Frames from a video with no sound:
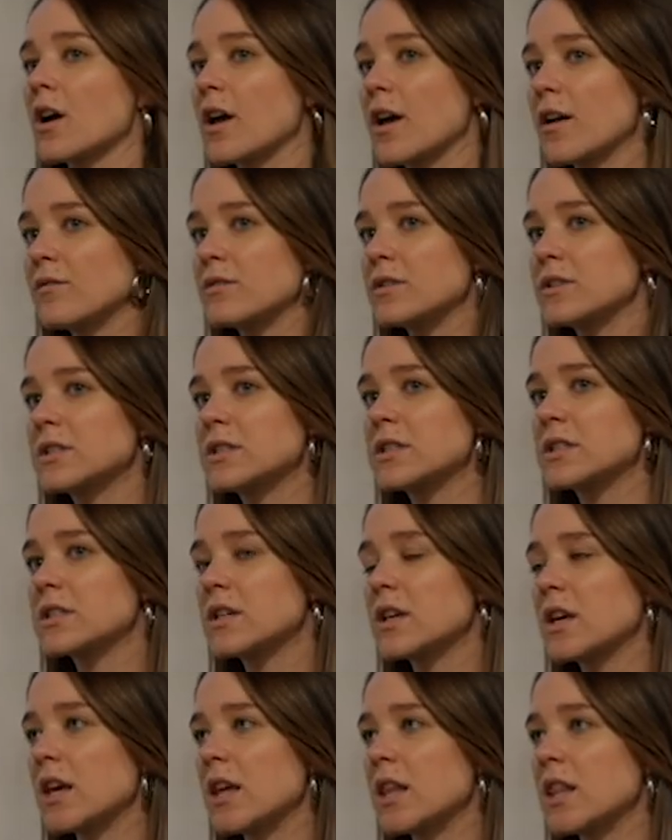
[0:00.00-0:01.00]
canvas
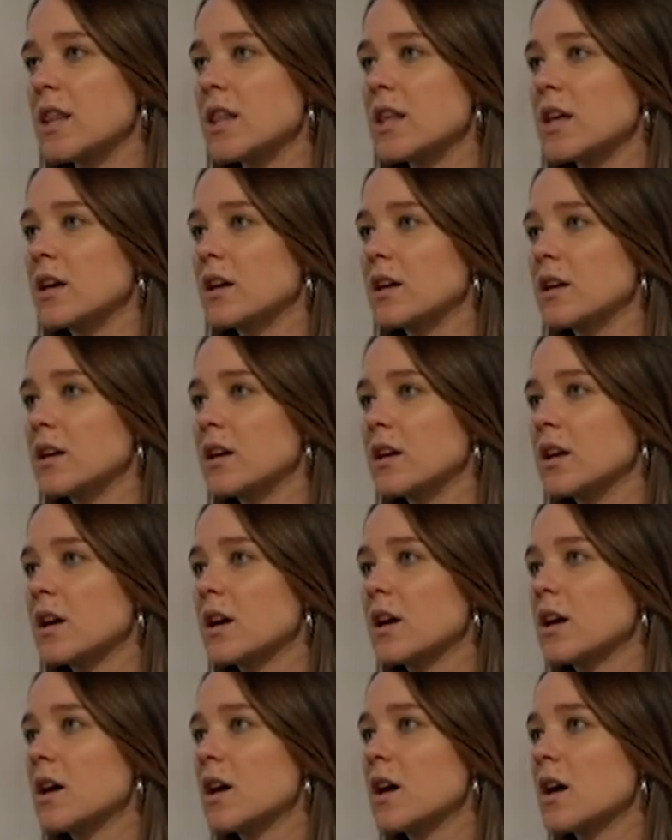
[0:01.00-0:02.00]
and then
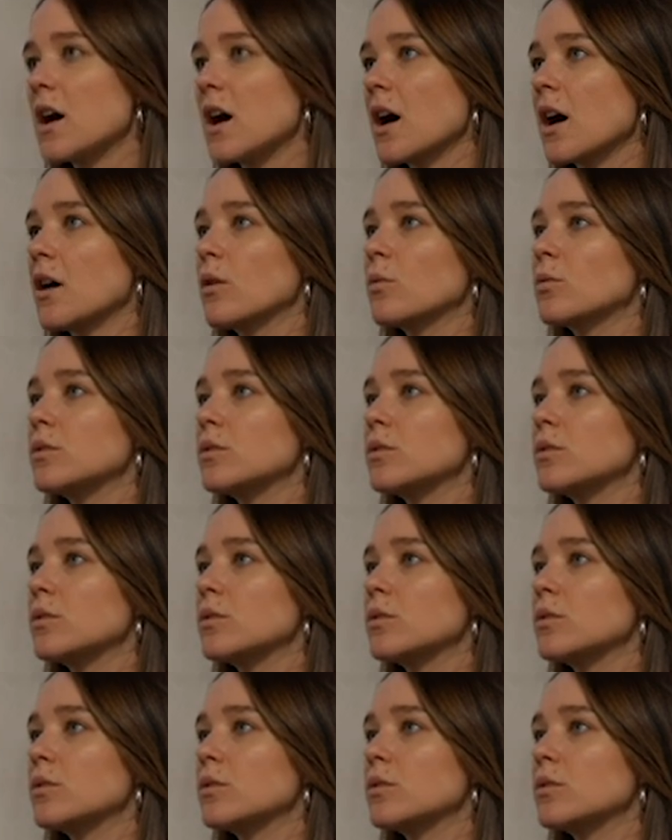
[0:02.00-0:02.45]
I